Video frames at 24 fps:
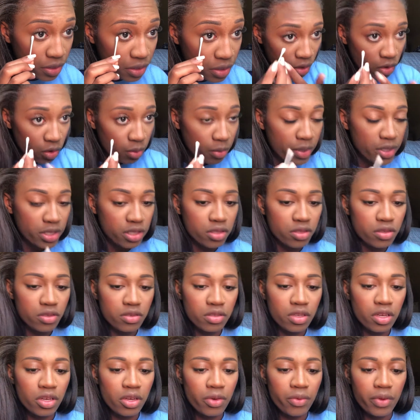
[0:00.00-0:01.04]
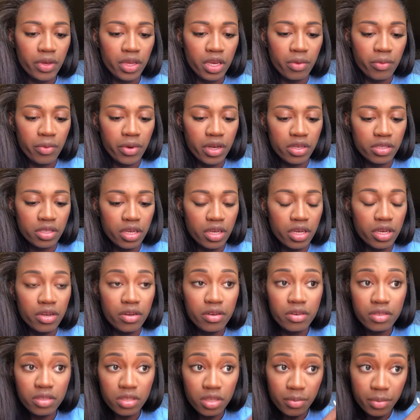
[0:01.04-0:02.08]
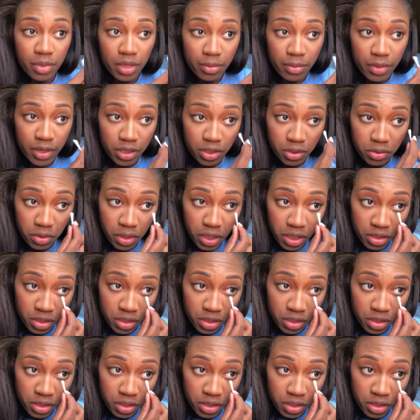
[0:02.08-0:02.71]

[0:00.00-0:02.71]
I hope my sister's not going anywhere because I need her to zip me in my dress.